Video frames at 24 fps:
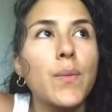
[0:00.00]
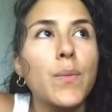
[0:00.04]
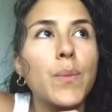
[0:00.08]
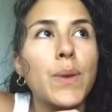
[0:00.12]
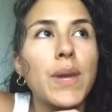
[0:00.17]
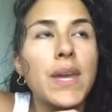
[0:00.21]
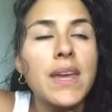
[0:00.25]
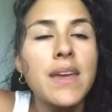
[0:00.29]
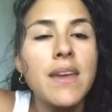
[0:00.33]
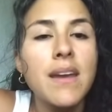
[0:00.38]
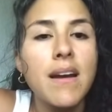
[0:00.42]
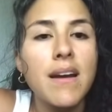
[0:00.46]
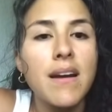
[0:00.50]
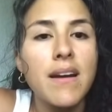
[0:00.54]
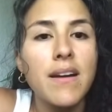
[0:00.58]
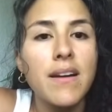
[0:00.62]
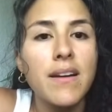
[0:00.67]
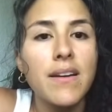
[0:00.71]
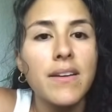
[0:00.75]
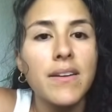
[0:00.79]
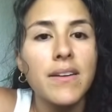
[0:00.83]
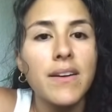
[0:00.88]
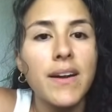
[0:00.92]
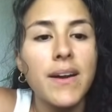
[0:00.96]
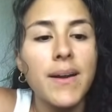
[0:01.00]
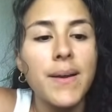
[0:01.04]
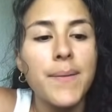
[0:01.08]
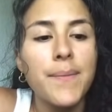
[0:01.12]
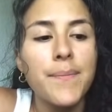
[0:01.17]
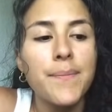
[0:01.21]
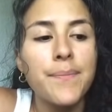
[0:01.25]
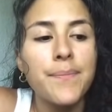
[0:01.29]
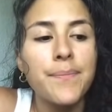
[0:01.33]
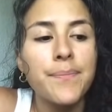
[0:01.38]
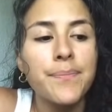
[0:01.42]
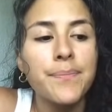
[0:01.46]
we are,
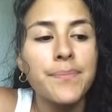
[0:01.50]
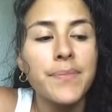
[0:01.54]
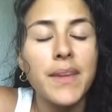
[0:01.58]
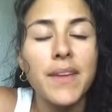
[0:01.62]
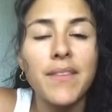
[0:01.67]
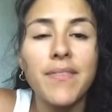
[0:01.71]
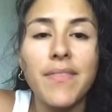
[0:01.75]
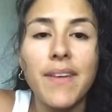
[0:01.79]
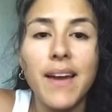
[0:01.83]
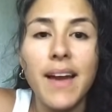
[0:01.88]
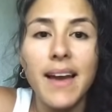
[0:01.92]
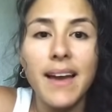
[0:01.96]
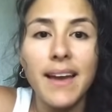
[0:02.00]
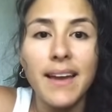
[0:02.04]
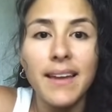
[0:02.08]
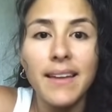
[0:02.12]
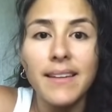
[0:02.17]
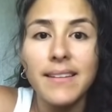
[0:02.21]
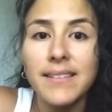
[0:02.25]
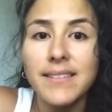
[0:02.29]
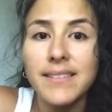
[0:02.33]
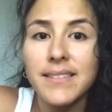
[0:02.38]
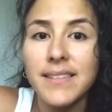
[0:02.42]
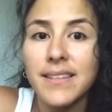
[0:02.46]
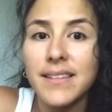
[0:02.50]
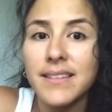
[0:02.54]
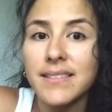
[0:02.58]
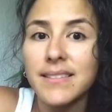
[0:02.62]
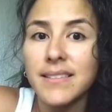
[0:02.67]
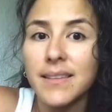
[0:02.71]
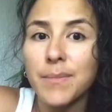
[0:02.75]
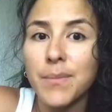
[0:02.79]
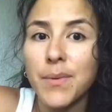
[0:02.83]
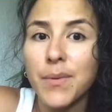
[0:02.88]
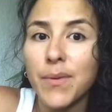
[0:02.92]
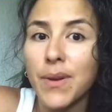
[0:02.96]
um, if I see
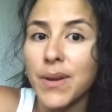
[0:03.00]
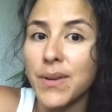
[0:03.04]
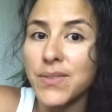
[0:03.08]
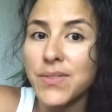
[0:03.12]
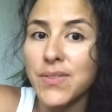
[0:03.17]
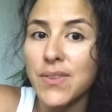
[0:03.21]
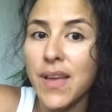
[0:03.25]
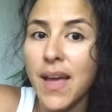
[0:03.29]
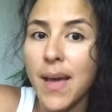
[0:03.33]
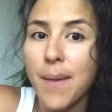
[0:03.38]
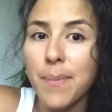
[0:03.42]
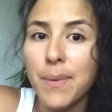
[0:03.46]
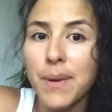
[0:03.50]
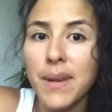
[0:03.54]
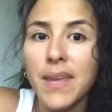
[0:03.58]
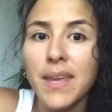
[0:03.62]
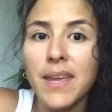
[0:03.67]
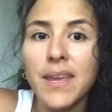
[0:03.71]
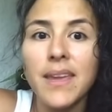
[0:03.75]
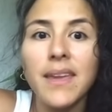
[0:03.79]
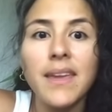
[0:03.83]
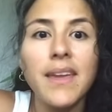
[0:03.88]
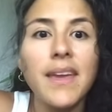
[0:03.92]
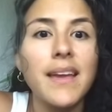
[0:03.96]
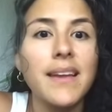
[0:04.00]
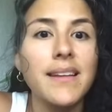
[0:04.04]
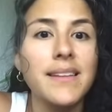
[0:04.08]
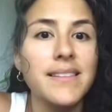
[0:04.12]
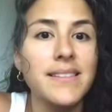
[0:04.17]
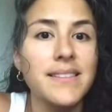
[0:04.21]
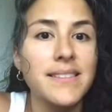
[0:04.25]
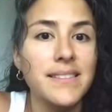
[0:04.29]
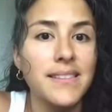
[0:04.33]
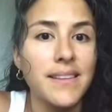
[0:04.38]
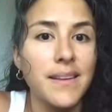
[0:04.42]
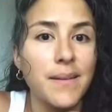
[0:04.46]
some arousal happening and
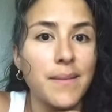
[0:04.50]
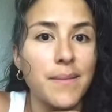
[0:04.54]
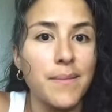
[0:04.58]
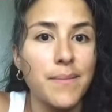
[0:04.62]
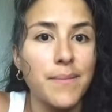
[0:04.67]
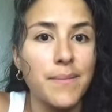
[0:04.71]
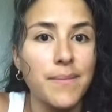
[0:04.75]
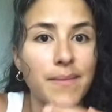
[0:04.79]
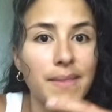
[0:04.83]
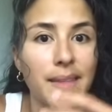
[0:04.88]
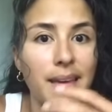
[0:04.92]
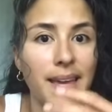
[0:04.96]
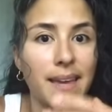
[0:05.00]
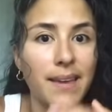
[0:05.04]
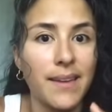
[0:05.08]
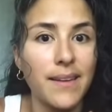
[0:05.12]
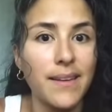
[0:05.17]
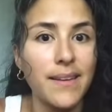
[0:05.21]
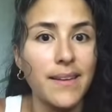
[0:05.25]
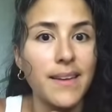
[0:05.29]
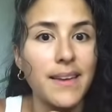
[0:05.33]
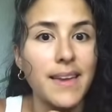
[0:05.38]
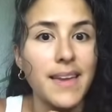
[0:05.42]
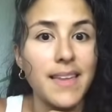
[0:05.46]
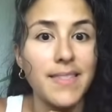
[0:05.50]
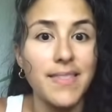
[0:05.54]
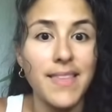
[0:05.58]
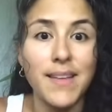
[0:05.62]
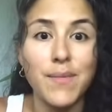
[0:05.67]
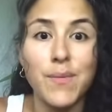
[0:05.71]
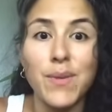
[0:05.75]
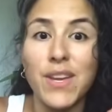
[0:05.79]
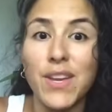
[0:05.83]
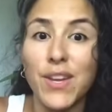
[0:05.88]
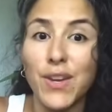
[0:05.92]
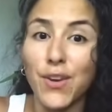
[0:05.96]
some like, and let
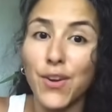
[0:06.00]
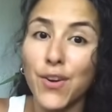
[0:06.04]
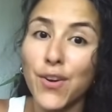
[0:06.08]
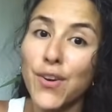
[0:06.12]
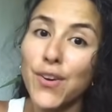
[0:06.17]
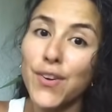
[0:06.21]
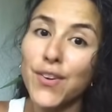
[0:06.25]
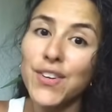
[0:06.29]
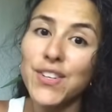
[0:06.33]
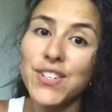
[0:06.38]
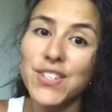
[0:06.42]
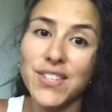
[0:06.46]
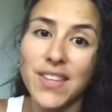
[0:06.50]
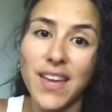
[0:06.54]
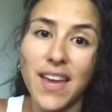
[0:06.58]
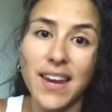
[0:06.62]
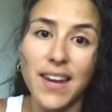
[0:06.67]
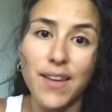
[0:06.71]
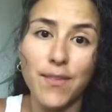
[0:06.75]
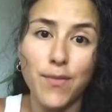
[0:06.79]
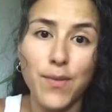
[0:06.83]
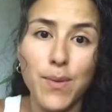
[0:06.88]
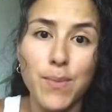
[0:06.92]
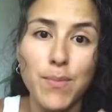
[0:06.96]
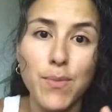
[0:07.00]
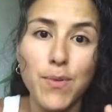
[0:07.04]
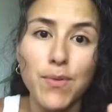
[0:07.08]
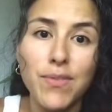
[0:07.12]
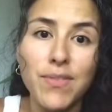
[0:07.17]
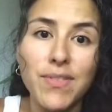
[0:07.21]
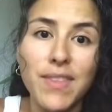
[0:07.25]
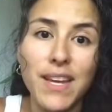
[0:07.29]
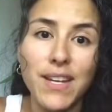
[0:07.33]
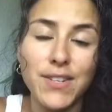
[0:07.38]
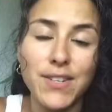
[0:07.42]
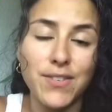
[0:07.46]
me encourage that, if we move
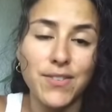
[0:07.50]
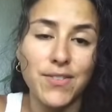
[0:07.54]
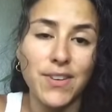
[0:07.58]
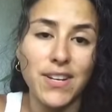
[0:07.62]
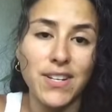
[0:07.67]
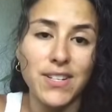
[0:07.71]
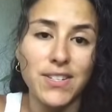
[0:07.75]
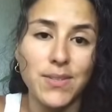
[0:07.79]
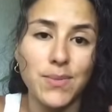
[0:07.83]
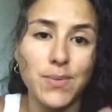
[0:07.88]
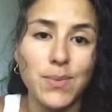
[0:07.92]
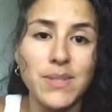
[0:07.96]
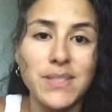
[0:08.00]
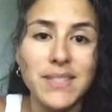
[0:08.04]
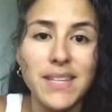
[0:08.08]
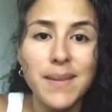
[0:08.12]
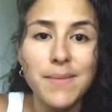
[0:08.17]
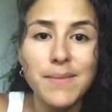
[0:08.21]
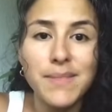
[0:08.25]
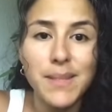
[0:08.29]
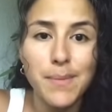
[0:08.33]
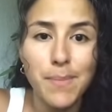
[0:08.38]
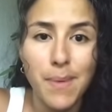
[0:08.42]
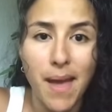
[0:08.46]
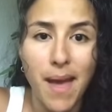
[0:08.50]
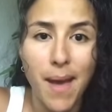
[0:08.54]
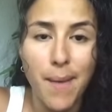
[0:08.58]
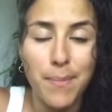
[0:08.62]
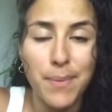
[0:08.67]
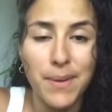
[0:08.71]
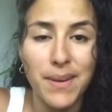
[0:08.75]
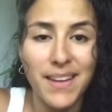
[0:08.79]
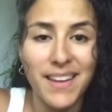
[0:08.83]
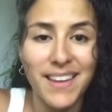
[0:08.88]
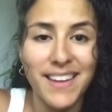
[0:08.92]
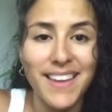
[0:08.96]
in direction, what ends up
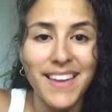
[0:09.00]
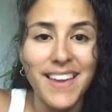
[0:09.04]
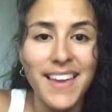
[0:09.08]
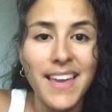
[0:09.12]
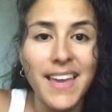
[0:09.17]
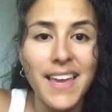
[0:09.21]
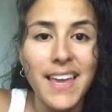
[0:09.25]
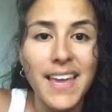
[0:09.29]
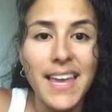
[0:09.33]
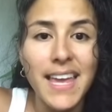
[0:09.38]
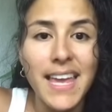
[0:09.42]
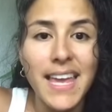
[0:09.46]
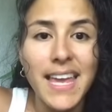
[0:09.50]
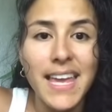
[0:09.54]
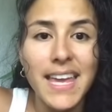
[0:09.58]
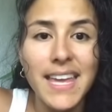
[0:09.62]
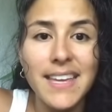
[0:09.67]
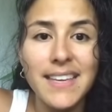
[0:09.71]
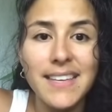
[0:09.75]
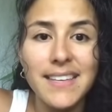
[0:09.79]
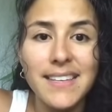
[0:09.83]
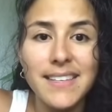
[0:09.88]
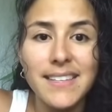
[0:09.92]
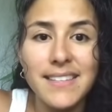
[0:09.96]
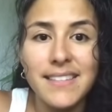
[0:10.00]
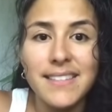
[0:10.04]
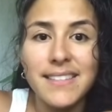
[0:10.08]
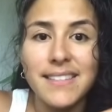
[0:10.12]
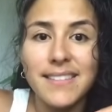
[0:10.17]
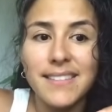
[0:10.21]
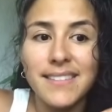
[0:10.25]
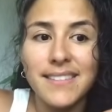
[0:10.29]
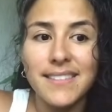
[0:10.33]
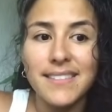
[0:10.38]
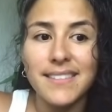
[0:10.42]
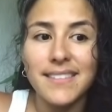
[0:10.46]
happening
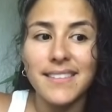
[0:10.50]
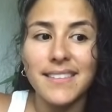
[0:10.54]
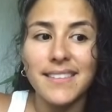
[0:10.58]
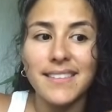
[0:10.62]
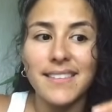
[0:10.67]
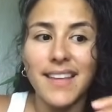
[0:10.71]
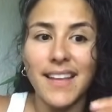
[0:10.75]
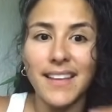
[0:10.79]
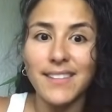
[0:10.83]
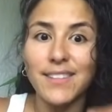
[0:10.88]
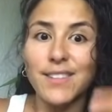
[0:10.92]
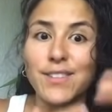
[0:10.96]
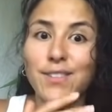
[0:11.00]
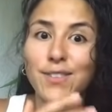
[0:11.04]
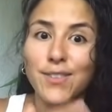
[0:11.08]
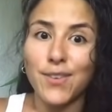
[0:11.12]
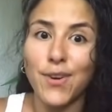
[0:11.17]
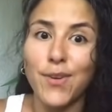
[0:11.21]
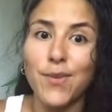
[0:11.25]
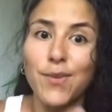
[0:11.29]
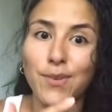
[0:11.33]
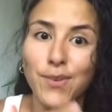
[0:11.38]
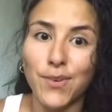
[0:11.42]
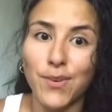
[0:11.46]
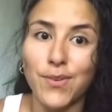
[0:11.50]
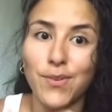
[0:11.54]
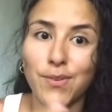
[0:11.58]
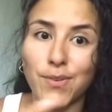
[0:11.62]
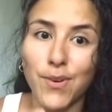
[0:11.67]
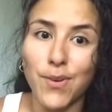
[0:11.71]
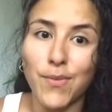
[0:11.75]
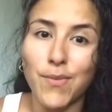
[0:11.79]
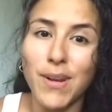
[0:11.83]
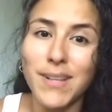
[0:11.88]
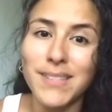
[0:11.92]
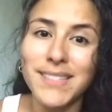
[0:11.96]
is that's going to grow and grow and
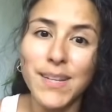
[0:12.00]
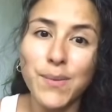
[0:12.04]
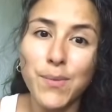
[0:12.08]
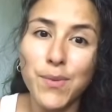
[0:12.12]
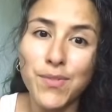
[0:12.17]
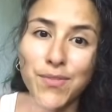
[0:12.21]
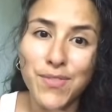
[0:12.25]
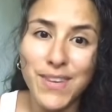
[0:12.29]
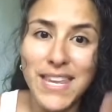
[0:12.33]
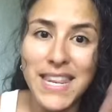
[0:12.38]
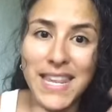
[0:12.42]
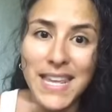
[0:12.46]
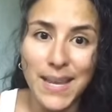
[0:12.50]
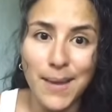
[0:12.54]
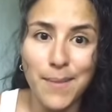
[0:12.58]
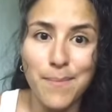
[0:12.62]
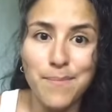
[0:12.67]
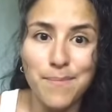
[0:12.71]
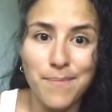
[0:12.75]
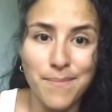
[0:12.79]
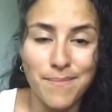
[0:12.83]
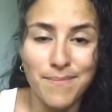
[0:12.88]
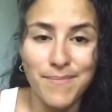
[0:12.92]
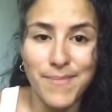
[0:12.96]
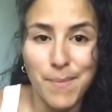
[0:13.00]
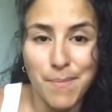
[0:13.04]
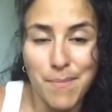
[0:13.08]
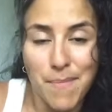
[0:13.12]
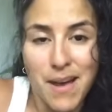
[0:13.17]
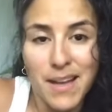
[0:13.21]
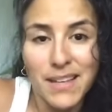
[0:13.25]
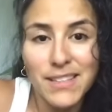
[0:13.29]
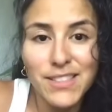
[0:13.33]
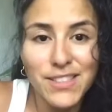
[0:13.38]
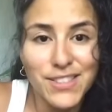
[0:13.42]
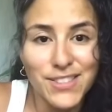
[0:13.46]
grow, right? It's like we're feeding a, a
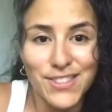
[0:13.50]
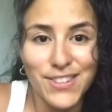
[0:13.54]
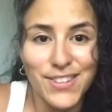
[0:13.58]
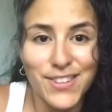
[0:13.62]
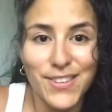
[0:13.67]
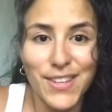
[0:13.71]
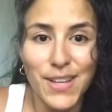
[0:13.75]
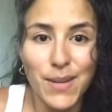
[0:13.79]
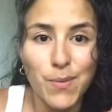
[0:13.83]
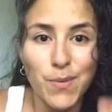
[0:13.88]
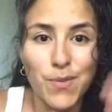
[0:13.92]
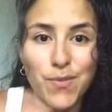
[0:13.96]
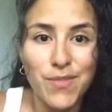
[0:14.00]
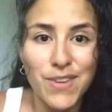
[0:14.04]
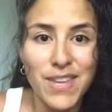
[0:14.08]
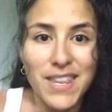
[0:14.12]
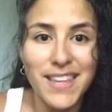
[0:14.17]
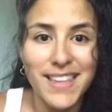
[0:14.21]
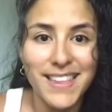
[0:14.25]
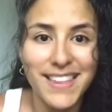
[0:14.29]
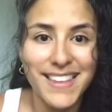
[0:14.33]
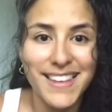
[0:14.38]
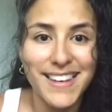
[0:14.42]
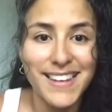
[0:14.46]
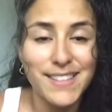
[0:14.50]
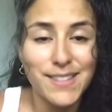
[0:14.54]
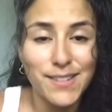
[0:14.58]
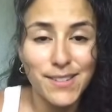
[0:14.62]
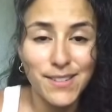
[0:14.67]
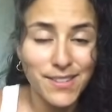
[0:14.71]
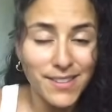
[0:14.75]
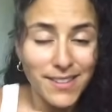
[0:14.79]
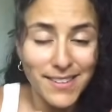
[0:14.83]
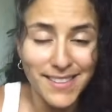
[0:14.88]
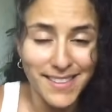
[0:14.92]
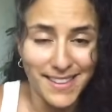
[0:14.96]
monster. Like we're feeding, and it's a
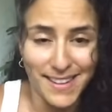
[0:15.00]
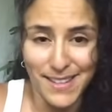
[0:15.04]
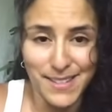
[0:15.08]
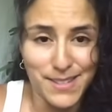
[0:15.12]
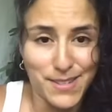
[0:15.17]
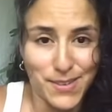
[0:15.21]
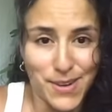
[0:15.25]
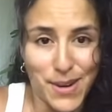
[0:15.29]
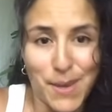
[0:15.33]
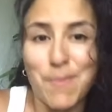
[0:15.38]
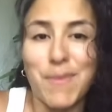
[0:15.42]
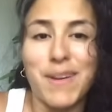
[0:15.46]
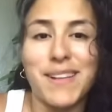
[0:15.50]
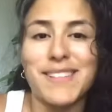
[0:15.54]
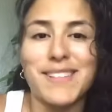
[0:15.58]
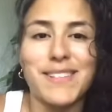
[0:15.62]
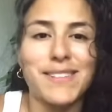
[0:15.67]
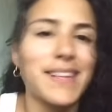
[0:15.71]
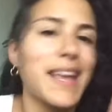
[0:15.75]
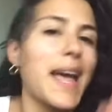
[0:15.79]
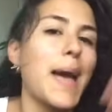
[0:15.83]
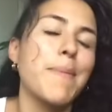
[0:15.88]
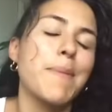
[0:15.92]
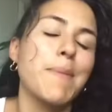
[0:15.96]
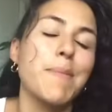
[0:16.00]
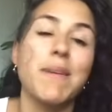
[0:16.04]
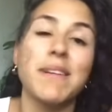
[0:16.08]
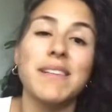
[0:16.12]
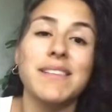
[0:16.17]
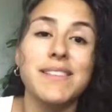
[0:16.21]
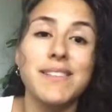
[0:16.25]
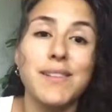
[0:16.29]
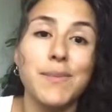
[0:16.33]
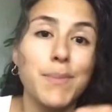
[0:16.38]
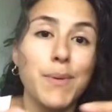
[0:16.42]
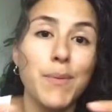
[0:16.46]
good thing. It's a great monster. It's a happy
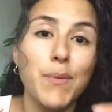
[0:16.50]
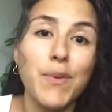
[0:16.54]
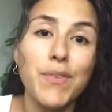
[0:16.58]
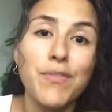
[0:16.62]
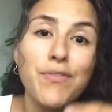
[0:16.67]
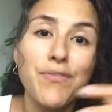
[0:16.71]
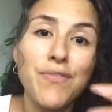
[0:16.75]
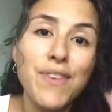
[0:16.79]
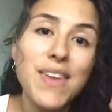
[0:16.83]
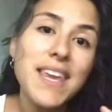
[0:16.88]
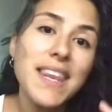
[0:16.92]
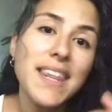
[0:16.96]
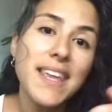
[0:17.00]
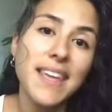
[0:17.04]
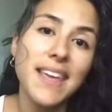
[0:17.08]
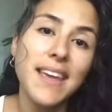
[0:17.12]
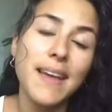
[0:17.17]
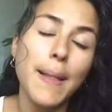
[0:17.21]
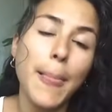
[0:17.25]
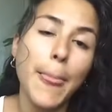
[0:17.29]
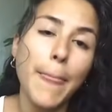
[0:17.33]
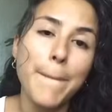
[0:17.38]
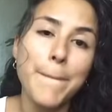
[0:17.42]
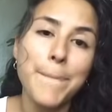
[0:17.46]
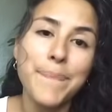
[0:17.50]
monster, but we're feeding it.